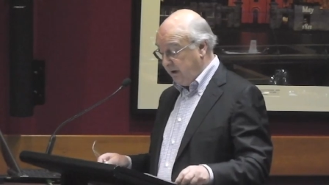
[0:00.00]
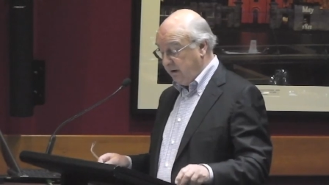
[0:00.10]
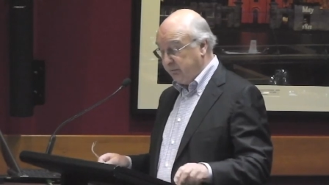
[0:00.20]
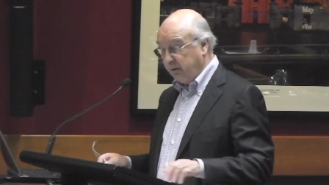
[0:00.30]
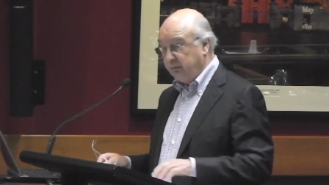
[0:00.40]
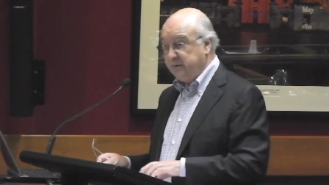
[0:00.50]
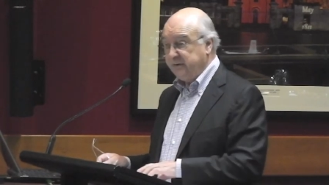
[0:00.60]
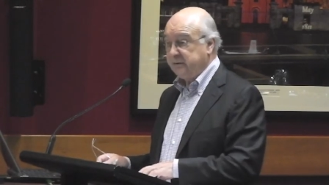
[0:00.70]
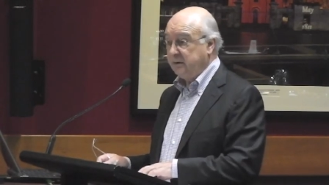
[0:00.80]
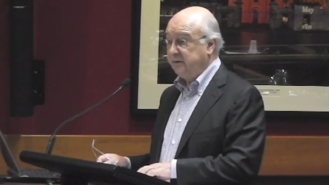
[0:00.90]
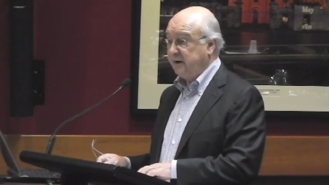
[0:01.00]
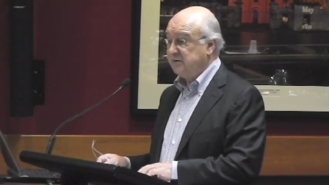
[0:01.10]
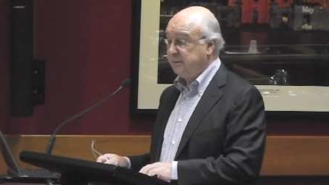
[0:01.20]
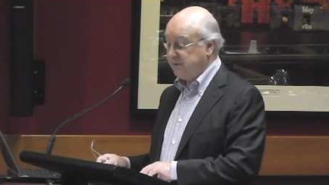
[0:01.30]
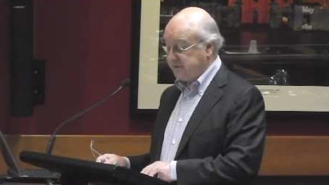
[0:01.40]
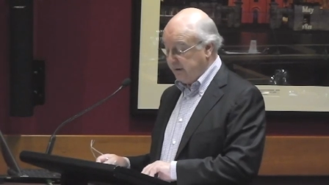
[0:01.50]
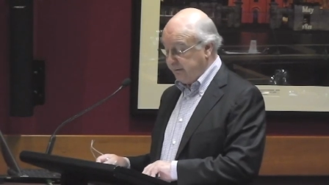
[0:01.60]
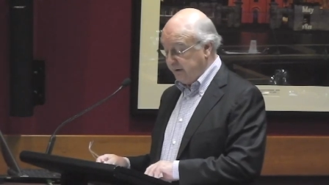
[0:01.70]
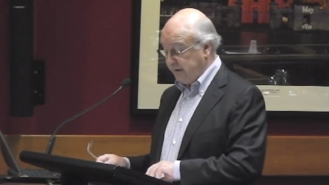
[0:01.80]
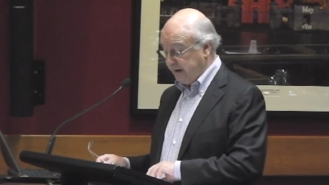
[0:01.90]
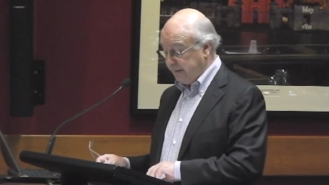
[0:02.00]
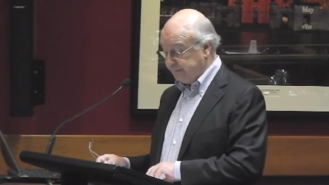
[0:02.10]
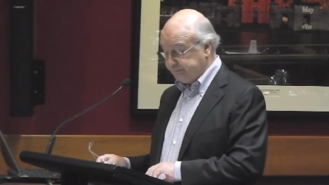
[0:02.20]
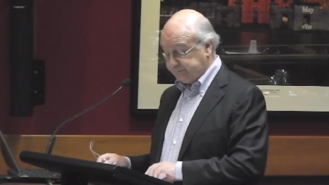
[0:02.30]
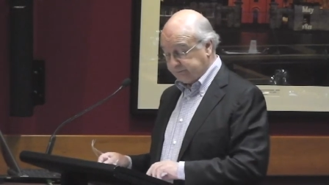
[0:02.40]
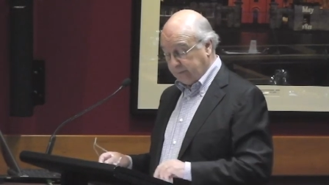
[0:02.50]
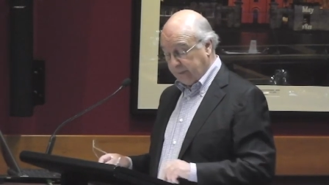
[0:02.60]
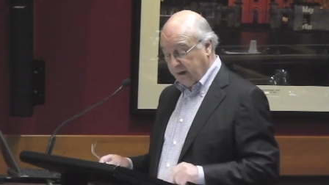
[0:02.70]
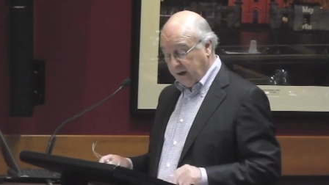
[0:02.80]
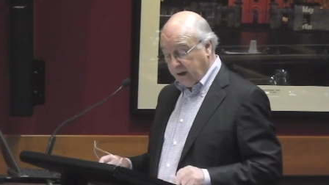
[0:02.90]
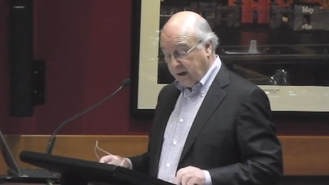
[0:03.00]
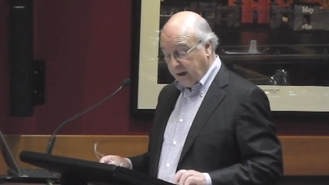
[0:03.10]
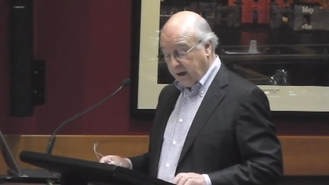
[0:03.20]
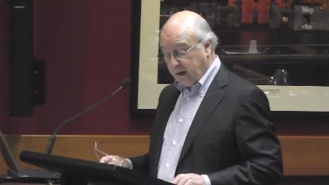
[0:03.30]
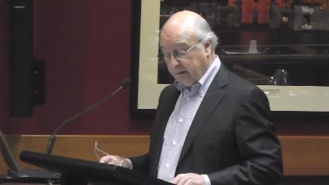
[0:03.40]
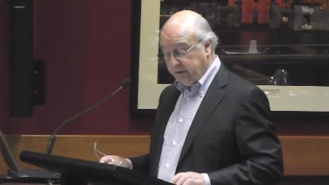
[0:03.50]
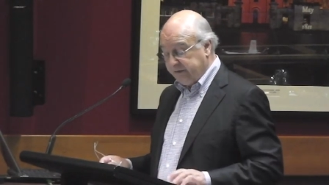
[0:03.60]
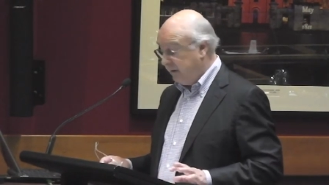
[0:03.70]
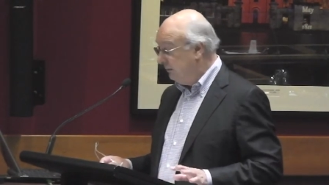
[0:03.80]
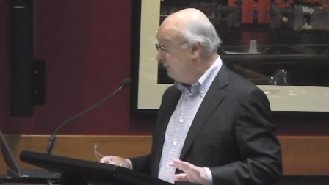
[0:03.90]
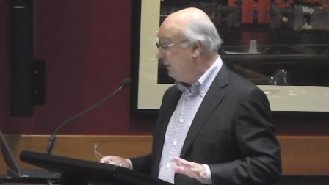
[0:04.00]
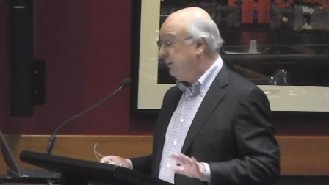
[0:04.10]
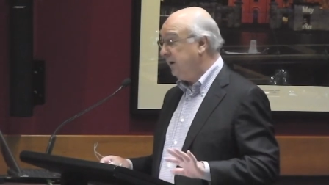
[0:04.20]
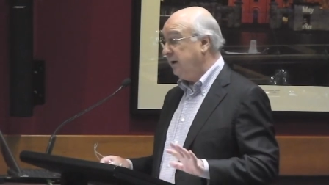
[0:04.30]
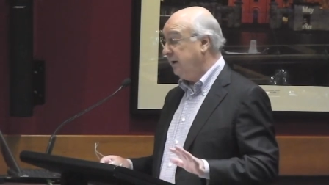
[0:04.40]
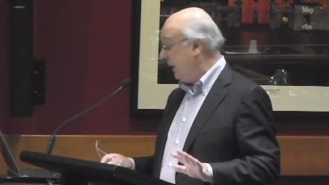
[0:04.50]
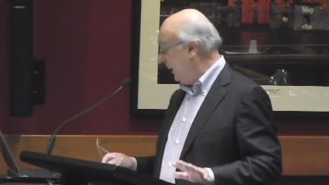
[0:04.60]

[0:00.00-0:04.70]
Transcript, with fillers: The problem is, is actually much deeper than that. Uh, and so let me begin